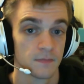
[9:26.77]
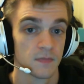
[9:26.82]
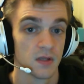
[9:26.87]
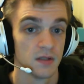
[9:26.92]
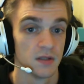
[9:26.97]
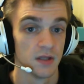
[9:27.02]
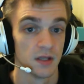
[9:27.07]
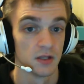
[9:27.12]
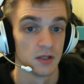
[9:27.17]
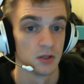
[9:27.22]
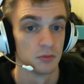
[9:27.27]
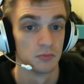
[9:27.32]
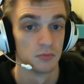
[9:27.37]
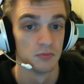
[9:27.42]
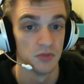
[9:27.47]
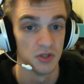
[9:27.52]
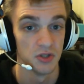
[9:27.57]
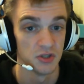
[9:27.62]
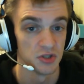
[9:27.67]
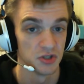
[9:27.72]
There you go.
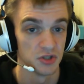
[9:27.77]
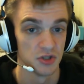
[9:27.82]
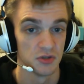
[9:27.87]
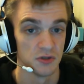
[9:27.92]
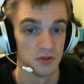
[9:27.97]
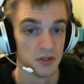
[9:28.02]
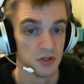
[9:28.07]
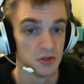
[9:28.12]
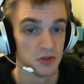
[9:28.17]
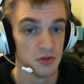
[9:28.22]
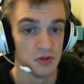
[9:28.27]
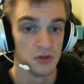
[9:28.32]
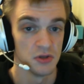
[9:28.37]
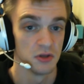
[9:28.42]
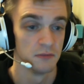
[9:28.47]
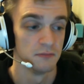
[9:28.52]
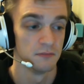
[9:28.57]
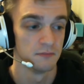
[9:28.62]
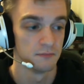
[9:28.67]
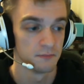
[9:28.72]
You
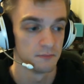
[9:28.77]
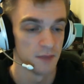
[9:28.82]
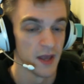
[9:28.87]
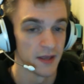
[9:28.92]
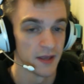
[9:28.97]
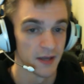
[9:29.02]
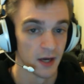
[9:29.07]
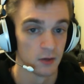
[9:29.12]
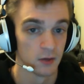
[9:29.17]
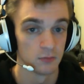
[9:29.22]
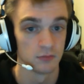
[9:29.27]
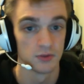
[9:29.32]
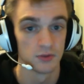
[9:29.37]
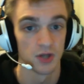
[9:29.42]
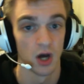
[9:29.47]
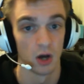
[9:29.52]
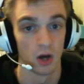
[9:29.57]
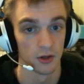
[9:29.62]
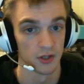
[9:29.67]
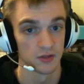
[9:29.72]
can pick out
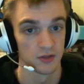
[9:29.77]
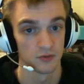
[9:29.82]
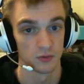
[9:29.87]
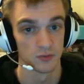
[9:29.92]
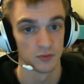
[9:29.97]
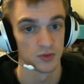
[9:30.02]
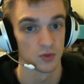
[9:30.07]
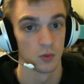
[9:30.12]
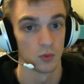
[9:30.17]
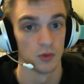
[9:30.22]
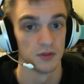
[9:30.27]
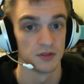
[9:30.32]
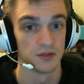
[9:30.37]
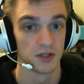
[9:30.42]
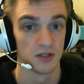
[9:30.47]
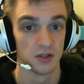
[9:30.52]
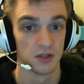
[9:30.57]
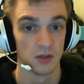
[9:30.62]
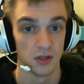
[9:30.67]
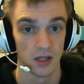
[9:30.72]
targets from squads that you
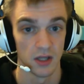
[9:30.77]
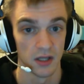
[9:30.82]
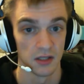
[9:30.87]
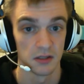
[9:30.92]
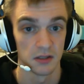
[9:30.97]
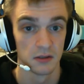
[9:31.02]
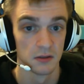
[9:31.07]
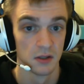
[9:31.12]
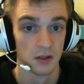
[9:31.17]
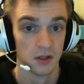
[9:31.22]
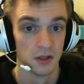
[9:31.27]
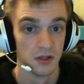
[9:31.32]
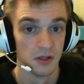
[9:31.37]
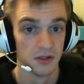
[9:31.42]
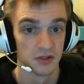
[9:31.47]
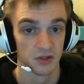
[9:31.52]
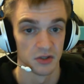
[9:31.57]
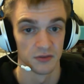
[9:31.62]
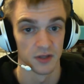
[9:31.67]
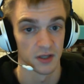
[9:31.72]
don't like,
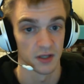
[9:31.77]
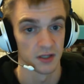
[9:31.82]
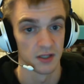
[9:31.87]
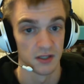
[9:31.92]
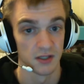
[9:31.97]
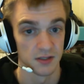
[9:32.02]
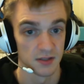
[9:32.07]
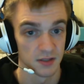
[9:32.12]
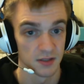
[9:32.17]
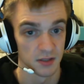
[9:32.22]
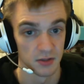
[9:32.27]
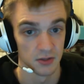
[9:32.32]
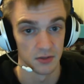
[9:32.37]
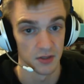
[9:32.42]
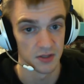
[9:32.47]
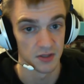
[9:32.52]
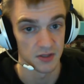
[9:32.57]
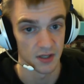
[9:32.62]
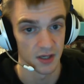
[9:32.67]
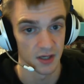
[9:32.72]
stuff that can insta-kill
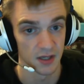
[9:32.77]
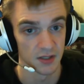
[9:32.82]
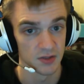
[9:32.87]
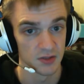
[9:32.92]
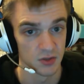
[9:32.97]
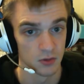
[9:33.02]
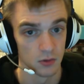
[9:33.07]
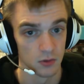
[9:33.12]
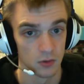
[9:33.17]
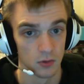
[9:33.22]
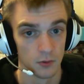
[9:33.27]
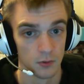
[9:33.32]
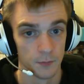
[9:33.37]
these guys, or